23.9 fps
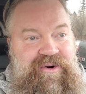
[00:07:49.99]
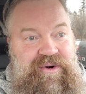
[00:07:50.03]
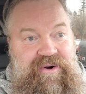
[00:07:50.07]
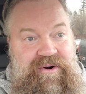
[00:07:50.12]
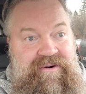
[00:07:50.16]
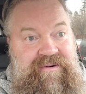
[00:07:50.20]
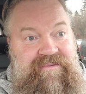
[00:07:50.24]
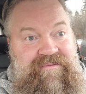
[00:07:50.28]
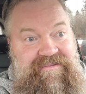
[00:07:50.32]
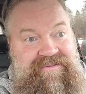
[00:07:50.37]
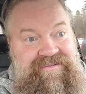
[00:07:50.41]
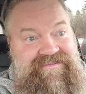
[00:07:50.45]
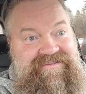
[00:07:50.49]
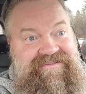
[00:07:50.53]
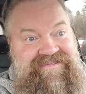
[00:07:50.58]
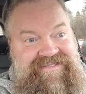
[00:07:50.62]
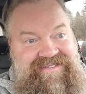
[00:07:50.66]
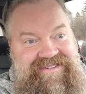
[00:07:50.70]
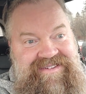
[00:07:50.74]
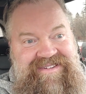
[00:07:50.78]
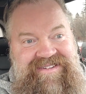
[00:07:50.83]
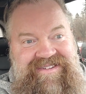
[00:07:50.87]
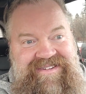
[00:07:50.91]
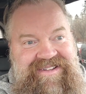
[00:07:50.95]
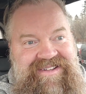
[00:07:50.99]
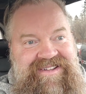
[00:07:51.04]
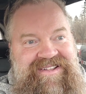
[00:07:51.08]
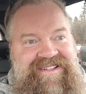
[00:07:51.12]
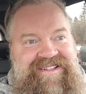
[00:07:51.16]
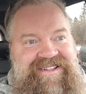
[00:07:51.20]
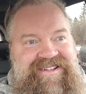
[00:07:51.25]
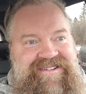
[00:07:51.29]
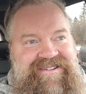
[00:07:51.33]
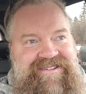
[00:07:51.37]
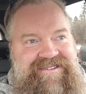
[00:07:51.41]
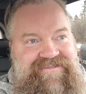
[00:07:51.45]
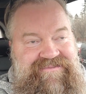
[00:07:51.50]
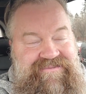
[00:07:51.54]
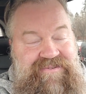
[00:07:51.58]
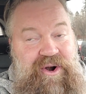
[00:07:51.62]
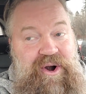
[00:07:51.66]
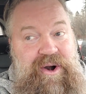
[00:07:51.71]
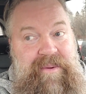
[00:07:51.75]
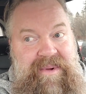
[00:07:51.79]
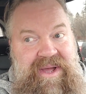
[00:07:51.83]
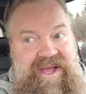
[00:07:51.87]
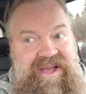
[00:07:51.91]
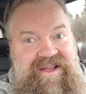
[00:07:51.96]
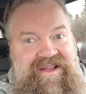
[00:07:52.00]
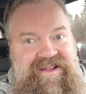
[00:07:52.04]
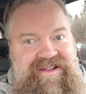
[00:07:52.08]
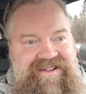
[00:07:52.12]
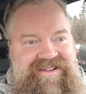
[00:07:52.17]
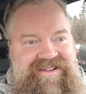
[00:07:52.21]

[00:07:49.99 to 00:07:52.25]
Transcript: or pharma.